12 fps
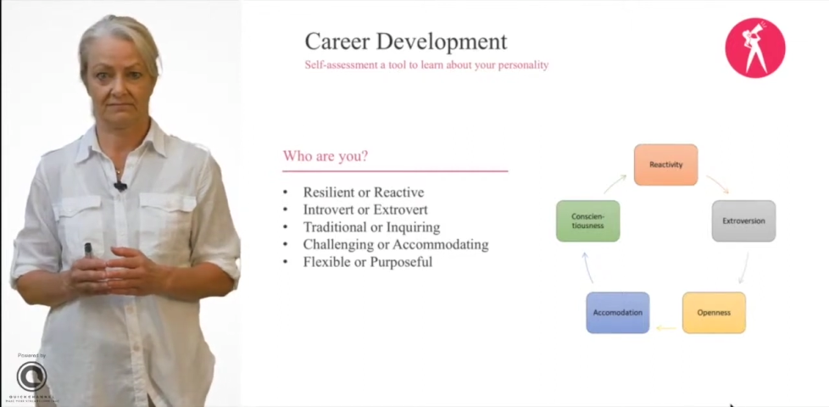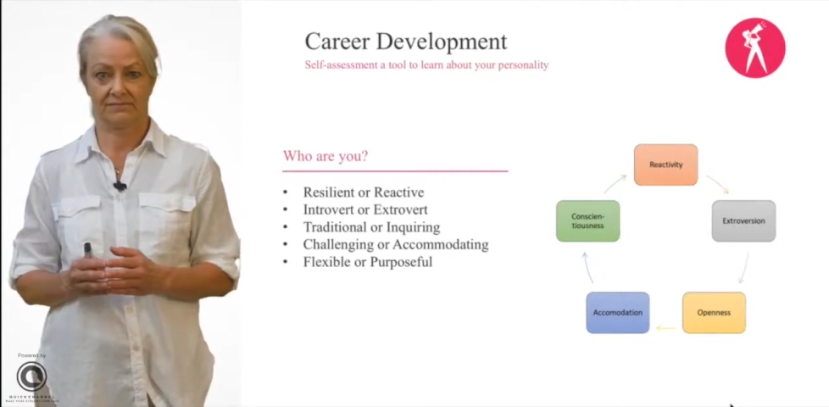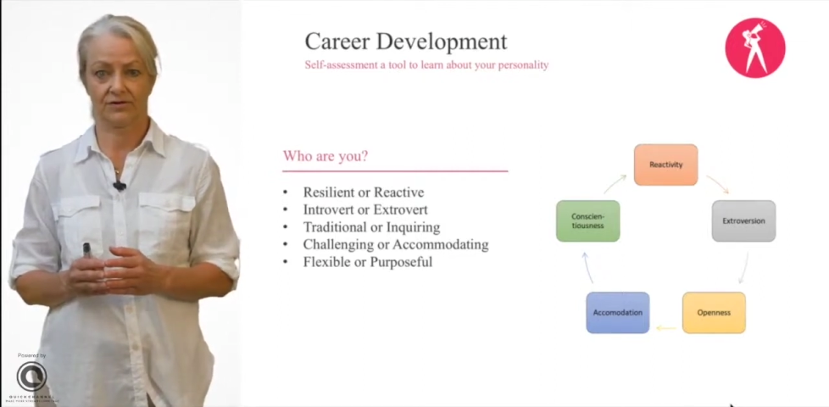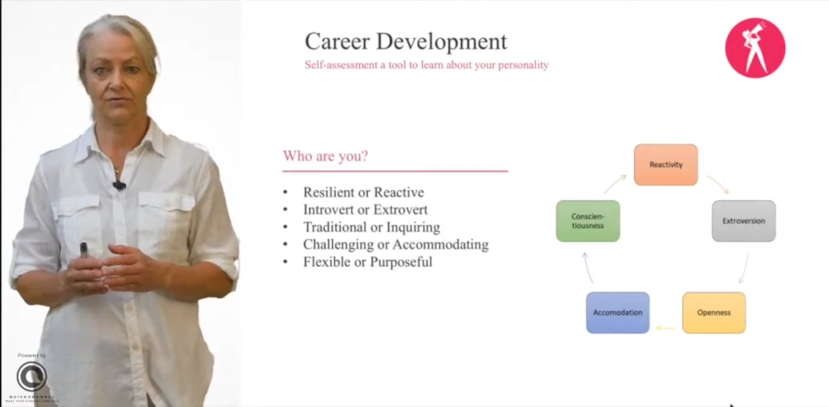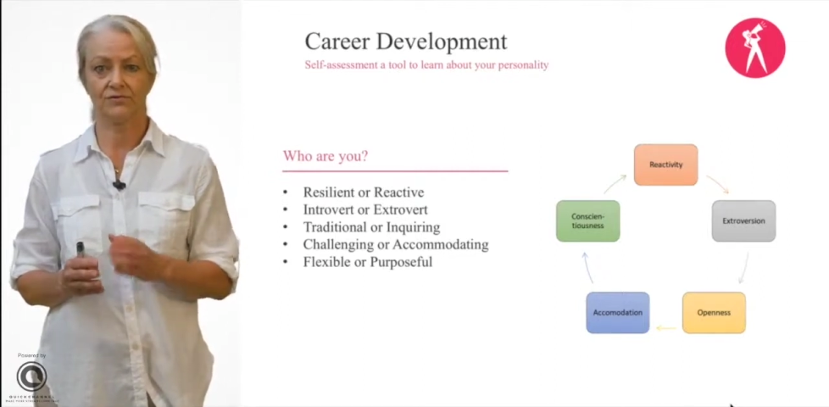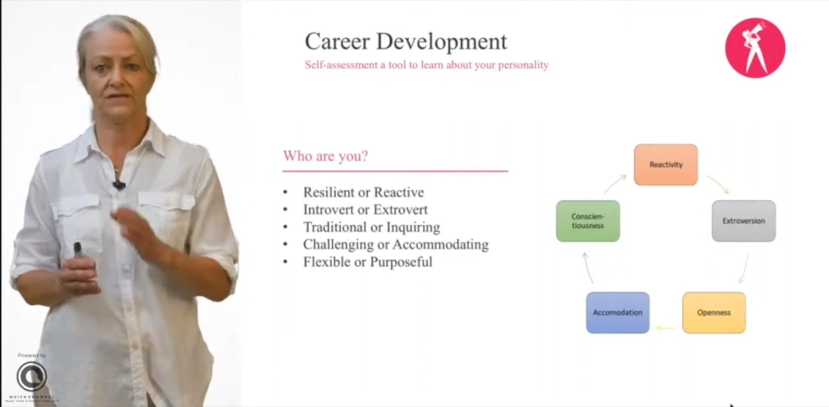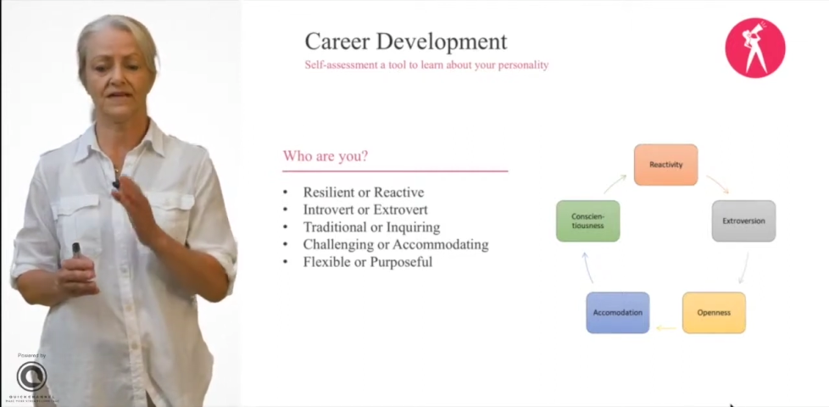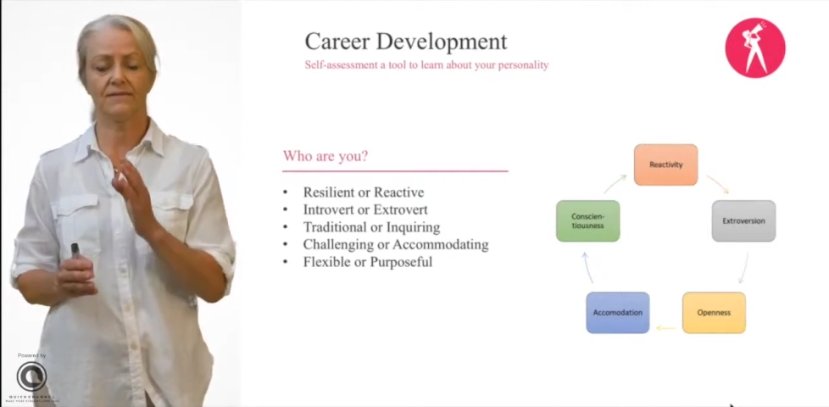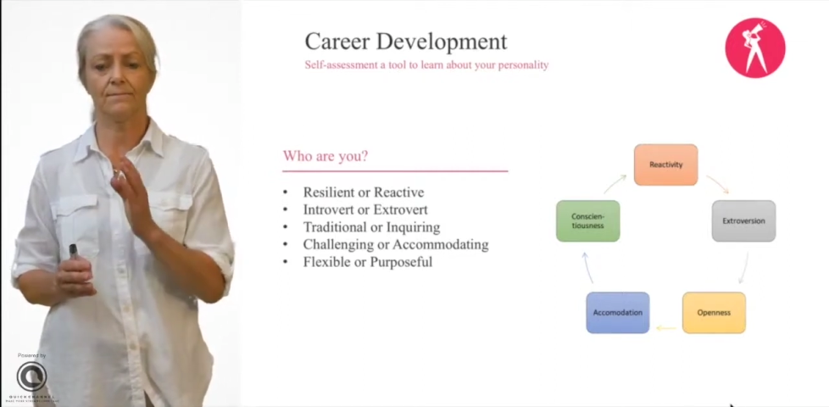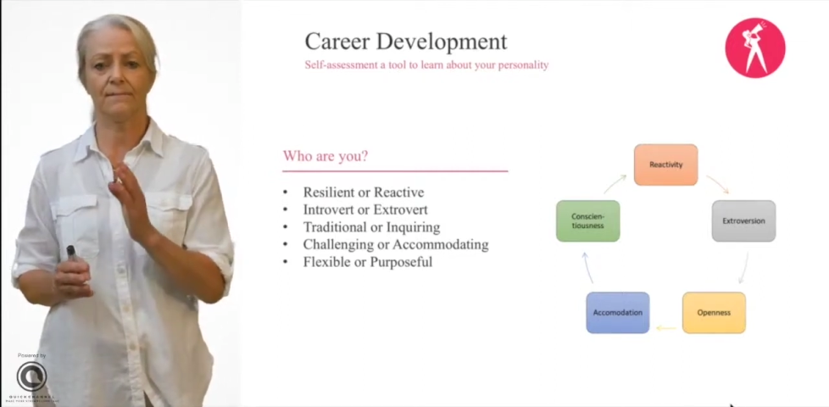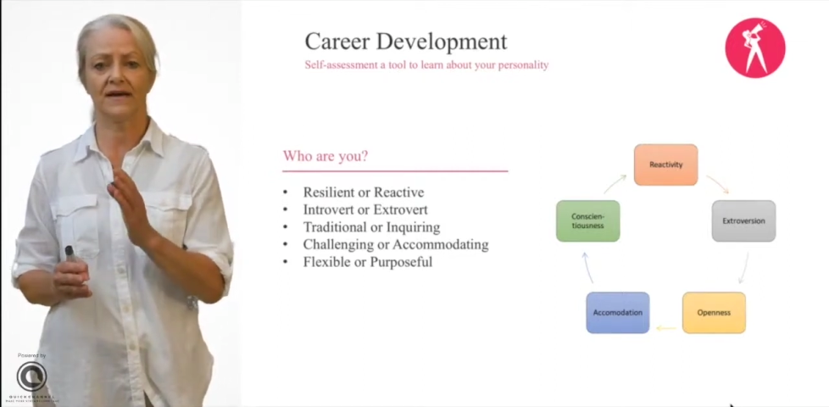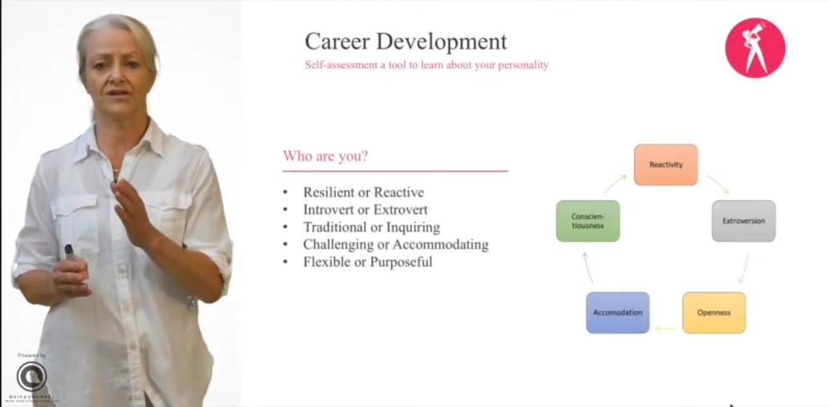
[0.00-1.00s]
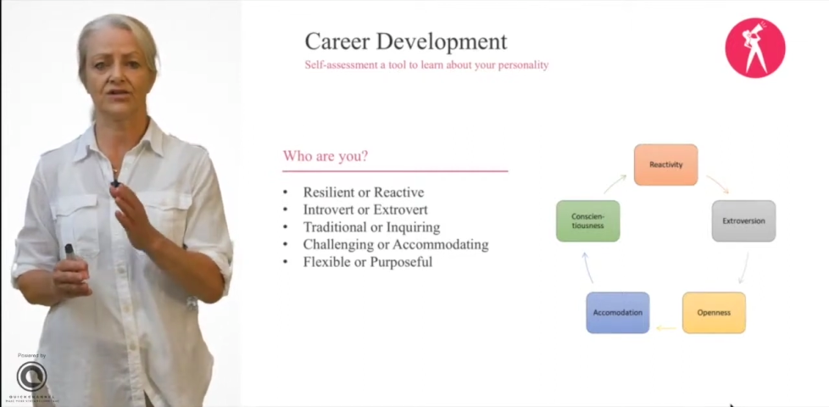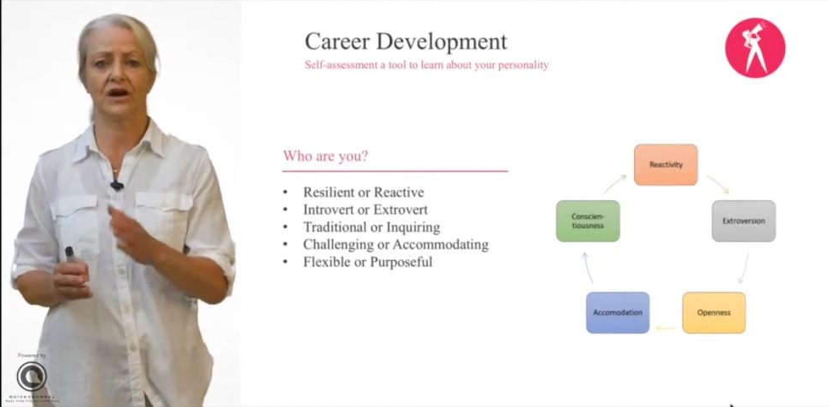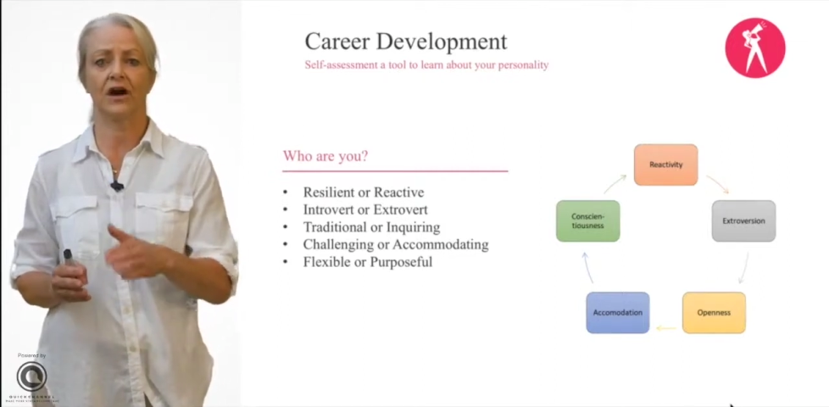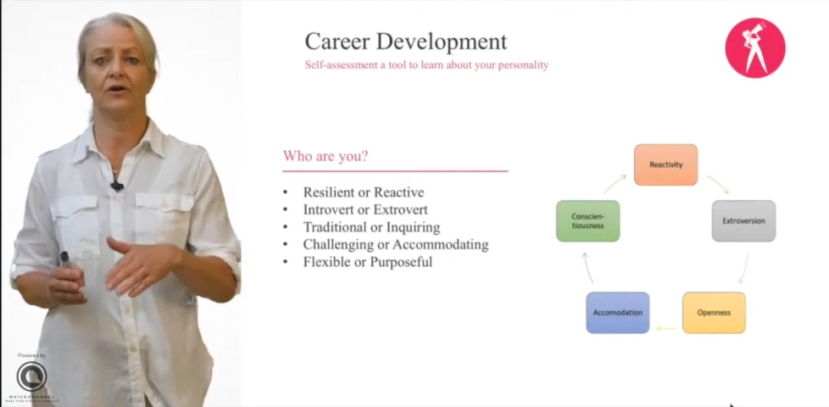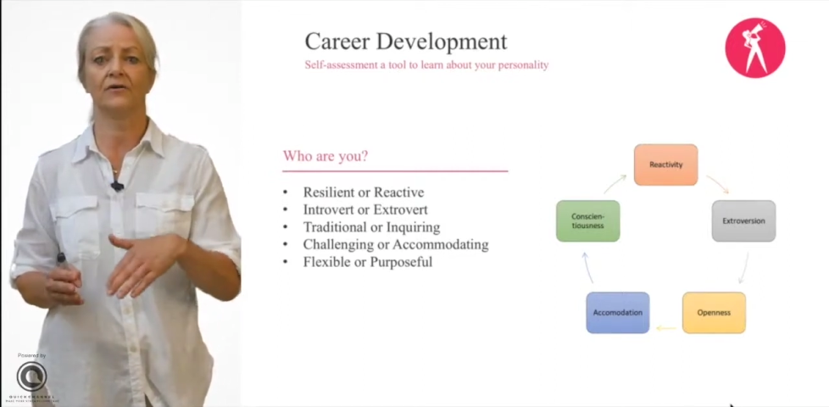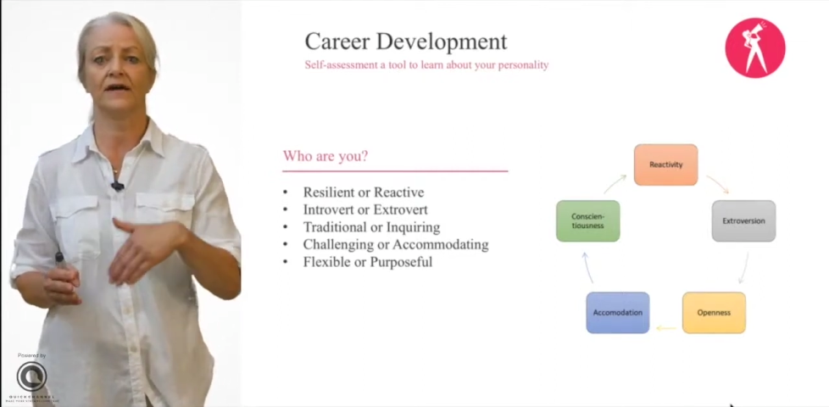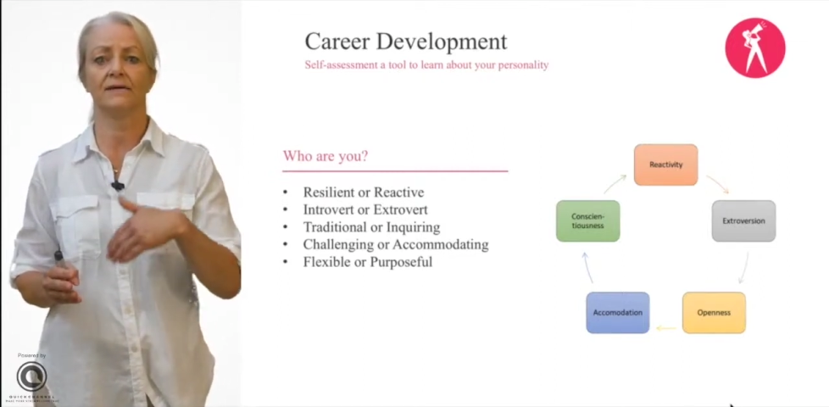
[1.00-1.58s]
Because it measures how